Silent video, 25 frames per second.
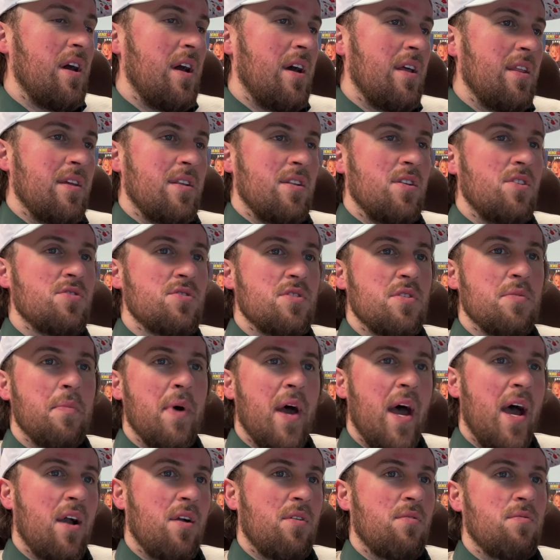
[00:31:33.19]
and then use the
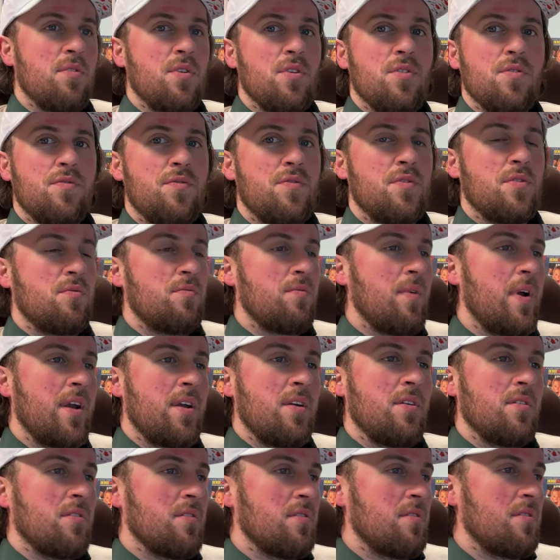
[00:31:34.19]
back row for
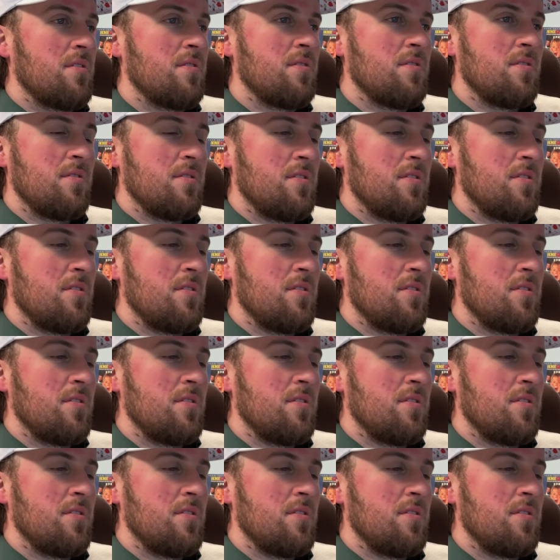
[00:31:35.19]
regular